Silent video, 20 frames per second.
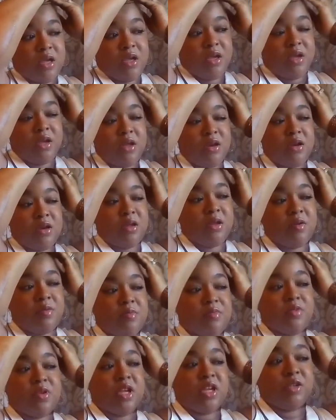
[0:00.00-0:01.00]
and
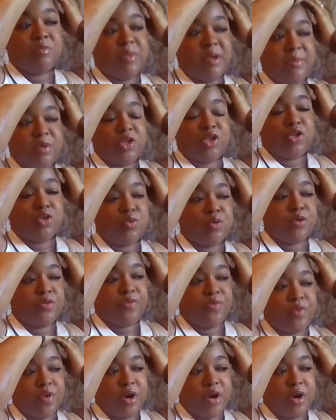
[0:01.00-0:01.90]
like maybe 2 in the